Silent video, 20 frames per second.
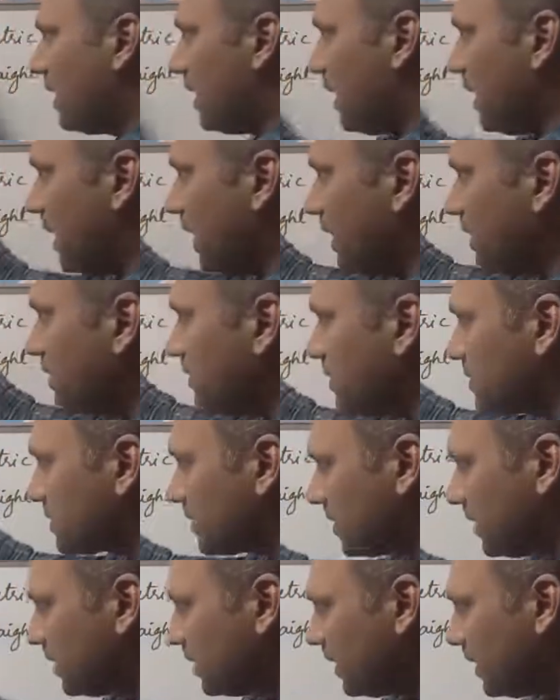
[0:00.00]
and the
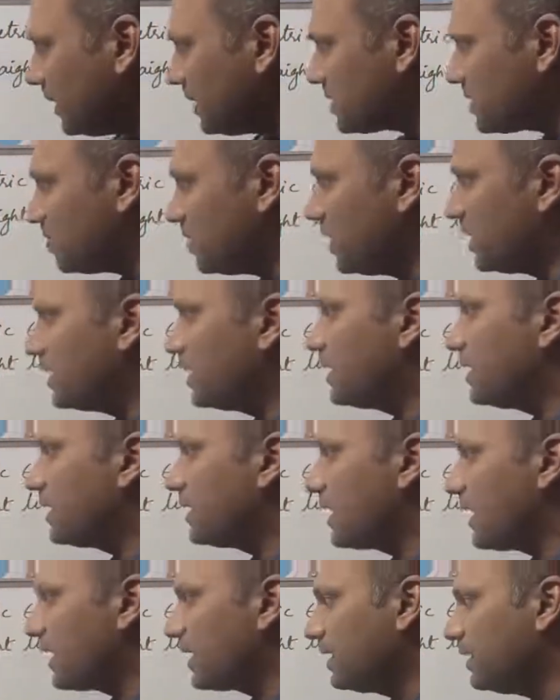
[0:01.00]
straight line is making an
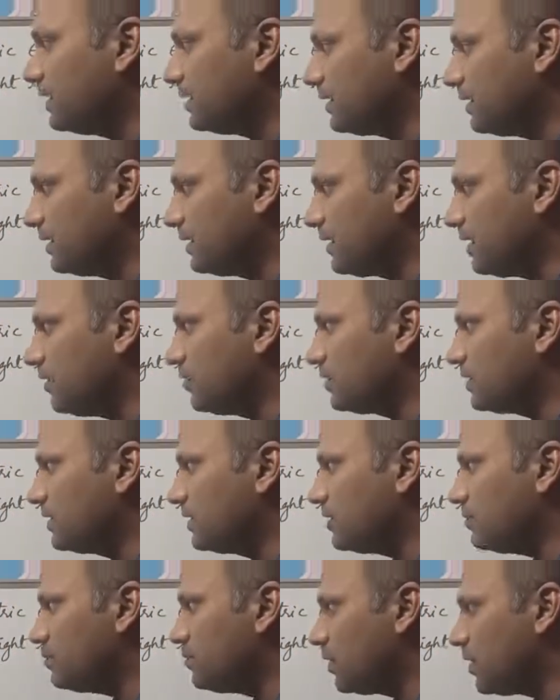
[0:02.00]
angle theta with
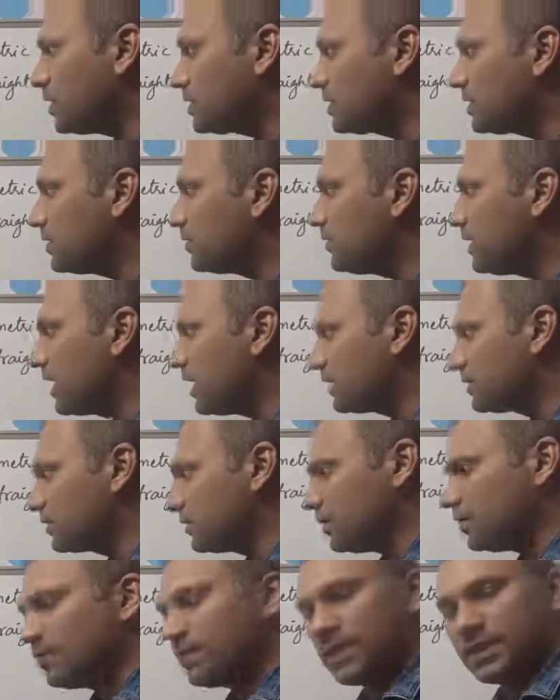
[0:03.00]
the positive direction
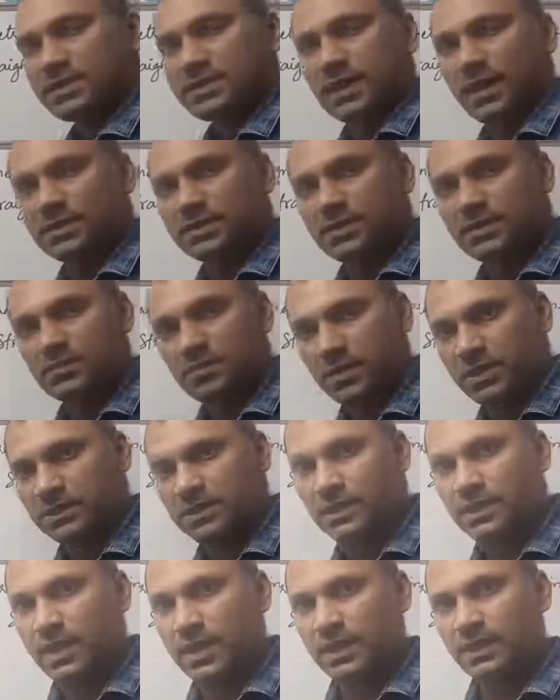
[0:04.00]
of x-axis
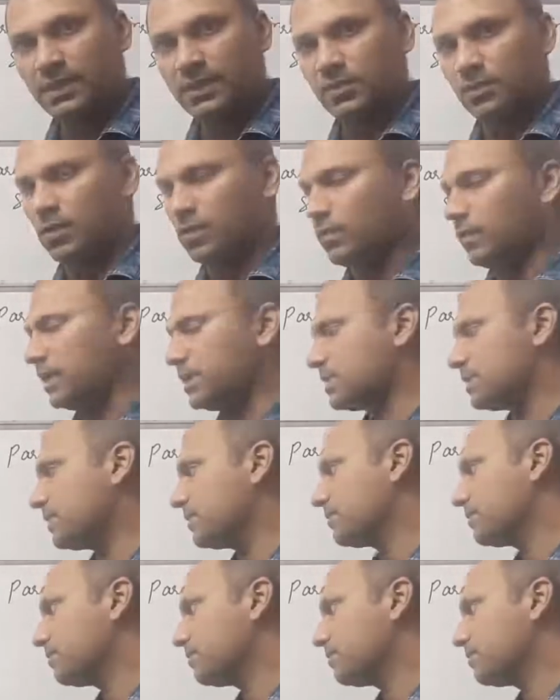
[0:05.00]
measured anti-clockwise.